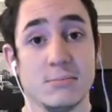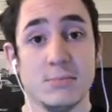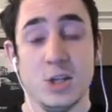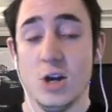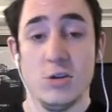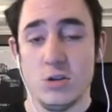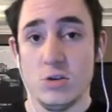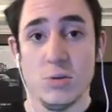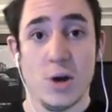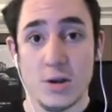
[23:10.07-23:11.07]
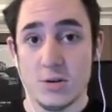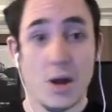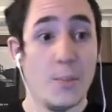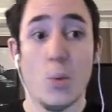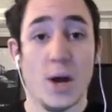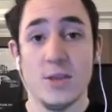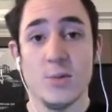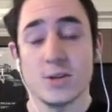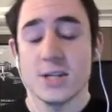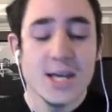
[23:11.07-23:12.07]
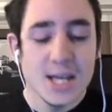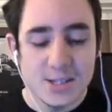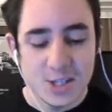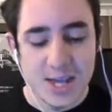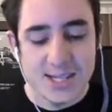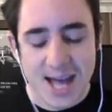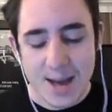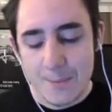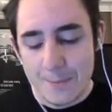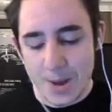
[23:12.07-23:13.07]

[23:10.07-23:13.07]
You are number one in the world. So there's that.